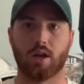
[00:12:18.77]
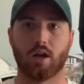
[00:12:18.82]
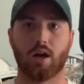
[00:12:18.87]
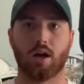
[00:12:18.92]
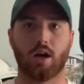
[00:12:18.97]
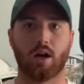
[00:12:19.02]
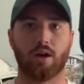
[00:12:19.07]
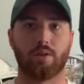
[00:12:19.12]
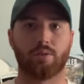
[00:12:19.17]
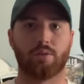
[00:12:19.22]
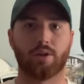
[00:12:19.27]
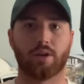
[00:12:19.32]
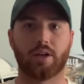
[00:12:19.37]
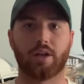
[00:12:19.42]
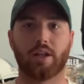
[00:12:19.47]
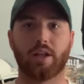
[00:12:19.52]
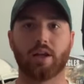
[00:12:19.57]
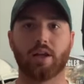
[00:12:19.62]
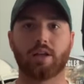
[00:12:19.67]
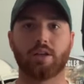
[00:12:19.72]
They're
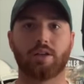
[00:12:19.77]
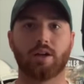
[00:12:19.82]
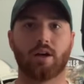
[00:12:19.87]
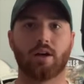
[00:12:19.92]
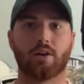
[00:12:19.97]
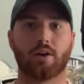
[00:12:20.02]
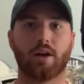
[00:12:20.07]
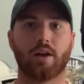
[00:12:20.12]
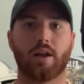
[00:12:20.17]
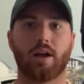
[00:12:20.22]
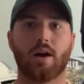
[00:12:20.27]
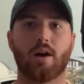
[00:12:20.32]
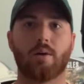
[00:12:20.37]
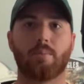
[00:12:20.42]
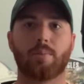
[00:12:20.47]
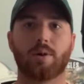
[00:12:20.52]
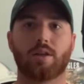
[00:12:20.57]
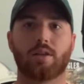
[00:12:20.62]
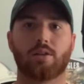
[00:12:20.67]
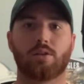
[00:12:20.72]
getting it done right now.
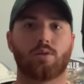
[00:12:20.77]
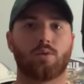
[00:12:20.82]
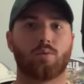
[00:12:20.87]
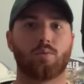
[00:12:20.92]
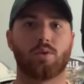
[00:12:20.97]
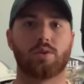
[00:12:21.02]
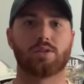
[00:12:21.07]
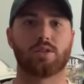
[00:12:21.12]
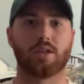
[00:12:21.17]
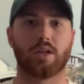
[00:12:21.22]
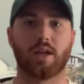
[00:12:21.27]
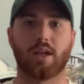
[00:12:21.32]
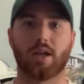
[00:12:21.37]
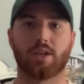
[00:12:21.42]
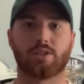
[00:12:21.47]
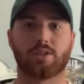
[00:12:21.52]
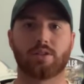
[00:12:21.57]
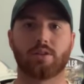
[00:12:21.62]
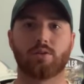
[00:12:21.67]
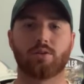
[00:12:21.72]
But once again, I
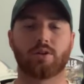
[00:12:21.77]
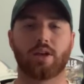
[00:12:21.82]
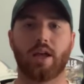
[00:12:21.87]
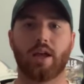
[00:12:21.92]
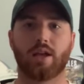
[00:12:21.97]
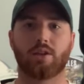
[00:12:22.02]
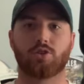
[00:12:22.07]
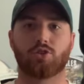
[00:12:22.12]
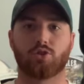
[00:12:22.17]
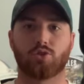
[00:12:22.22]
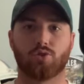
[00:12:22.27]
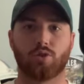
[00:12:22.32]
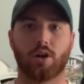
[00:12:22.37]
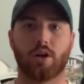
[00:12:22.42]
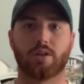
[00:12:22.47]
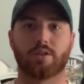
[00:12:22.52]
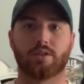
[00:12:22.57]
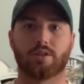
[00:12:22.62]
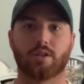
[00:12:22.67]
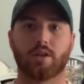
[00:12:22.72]
still can't
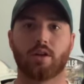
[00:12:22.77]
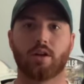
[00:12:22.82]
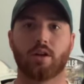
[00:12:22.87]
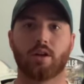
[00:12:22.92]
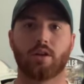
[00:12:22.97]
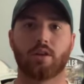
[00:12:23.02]
trust